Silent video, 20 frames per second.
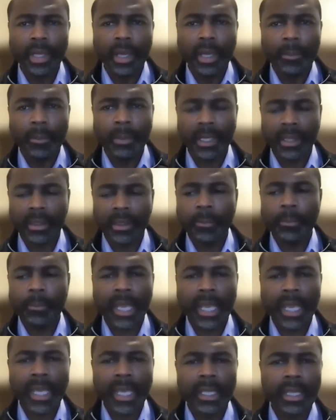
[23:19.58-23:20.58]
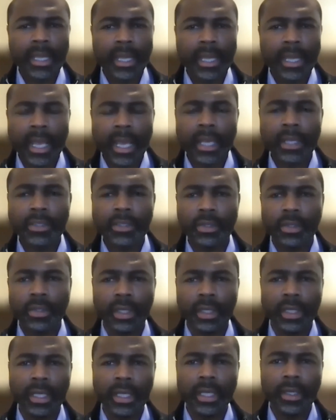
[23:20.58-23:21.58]
but the man that
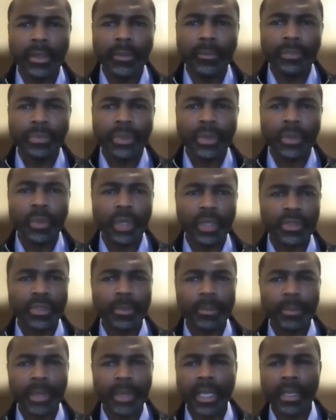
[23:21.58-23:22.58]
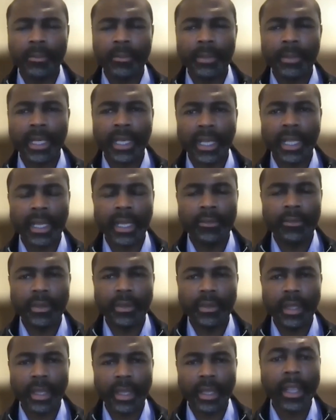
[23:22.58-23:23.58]
actually was the man in my life
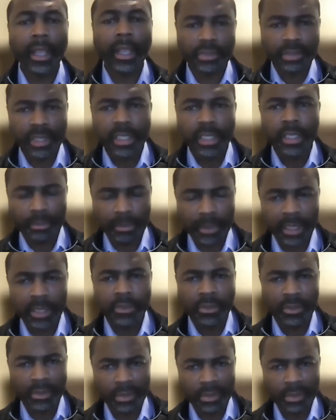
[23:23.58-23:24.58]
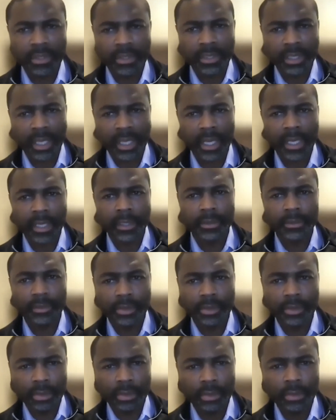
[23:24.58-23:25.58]
actually committed suicide
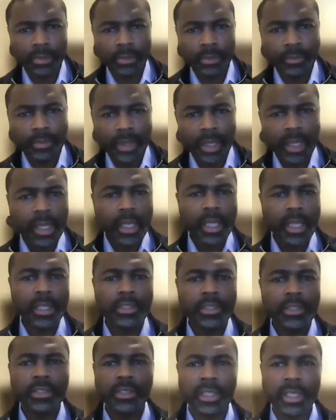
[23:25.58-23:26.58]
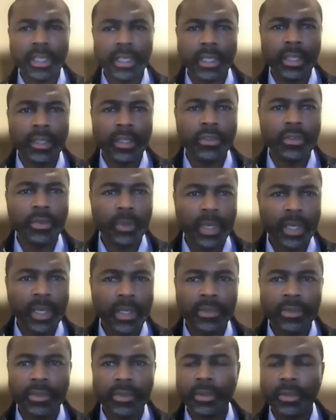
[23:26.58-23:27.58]
too. He slit his
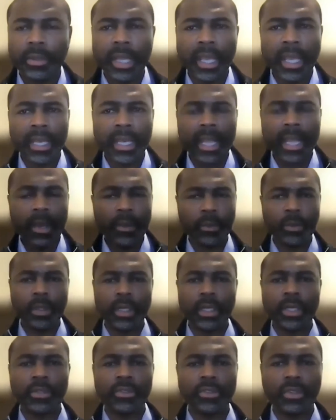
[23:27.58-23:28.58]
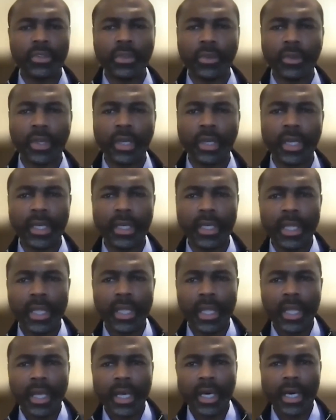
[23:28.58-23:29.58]
wrist, and that was during,
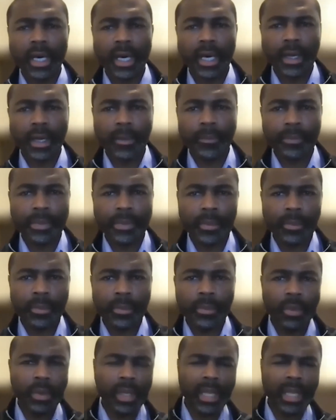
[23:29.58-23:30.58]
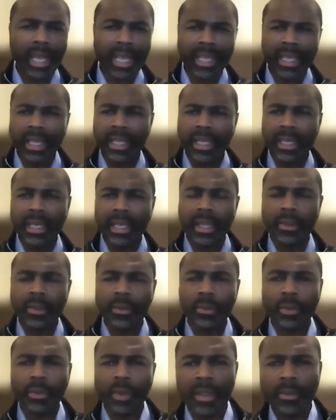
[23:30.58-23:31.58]
um, like, in
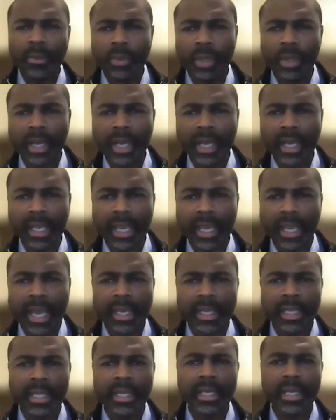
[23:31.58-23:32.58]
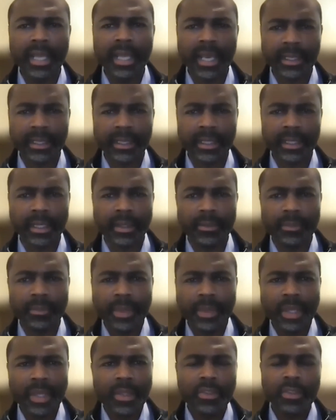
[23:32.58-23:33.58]
right when I got elected.
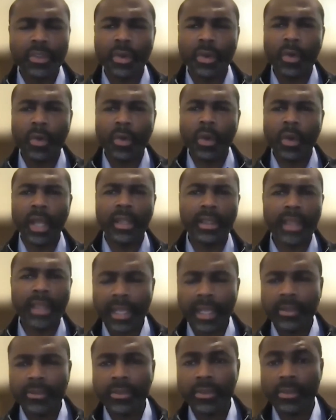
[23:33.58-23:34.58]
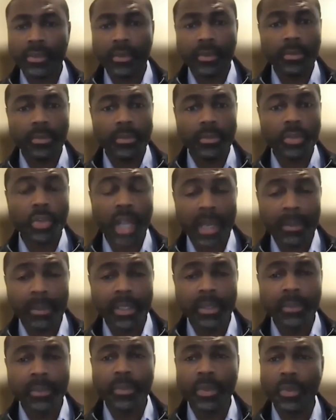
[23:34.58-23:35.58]
So that's
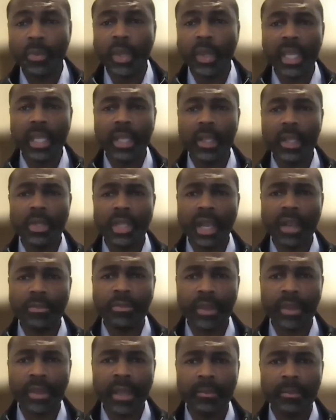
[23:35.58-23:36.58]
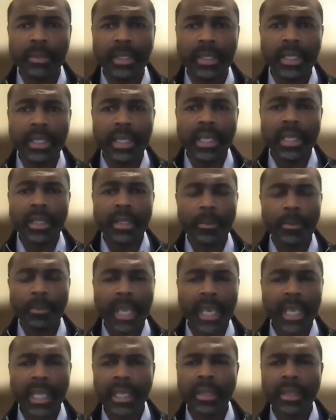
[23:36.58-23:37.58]
trauma. We, our family, the
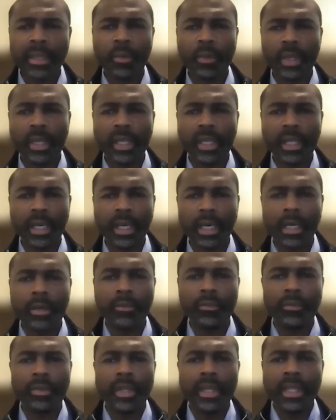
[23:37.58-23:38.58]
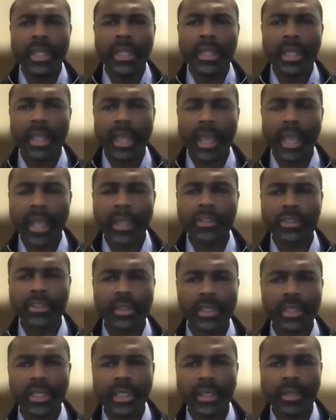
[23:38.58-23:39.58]
man that we love
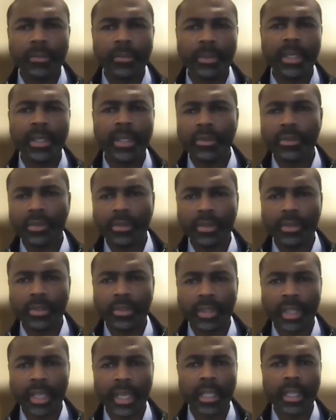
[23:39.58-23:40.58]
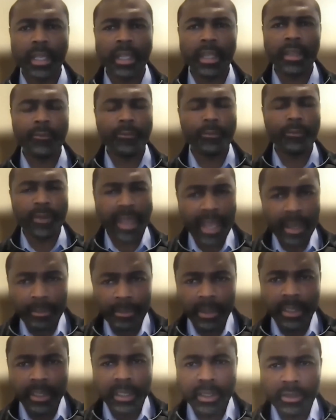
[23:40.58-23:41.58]
actually committed suicide, and
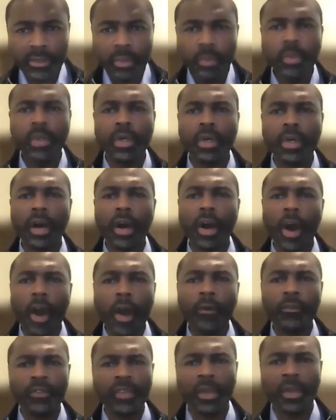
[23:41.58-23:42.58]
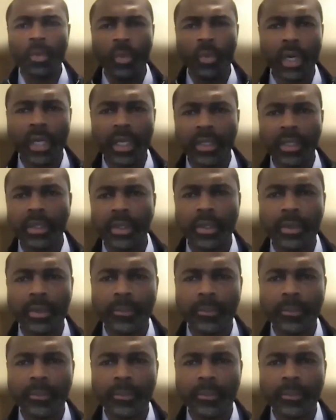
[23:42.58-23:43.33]
families will often wonder